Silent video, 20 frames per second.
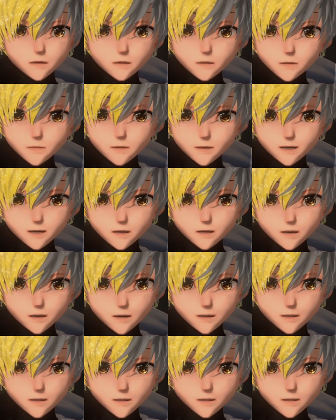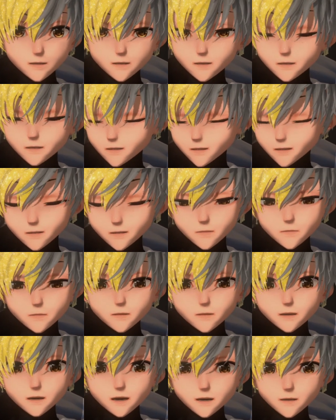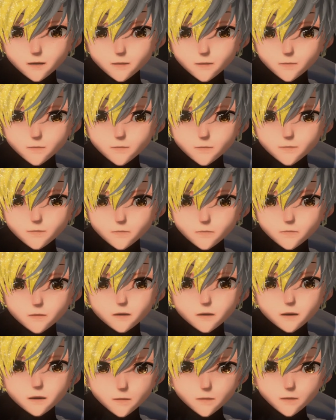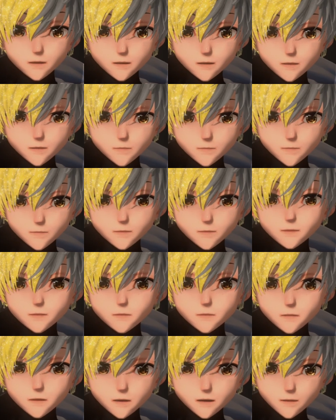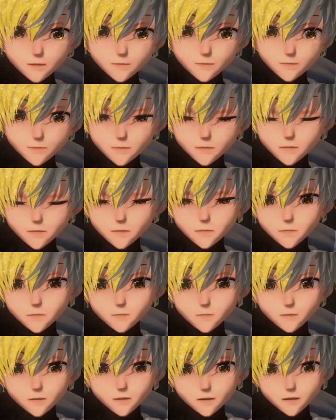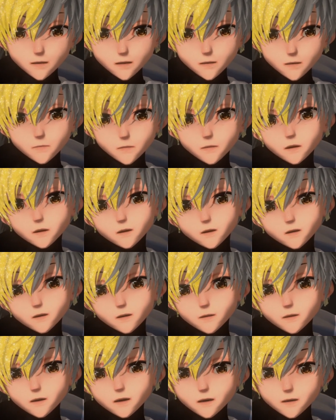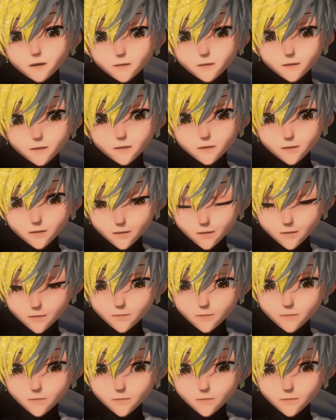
That's all it is. Simple as that. Play with it. Have fun. Post your results in the Discord.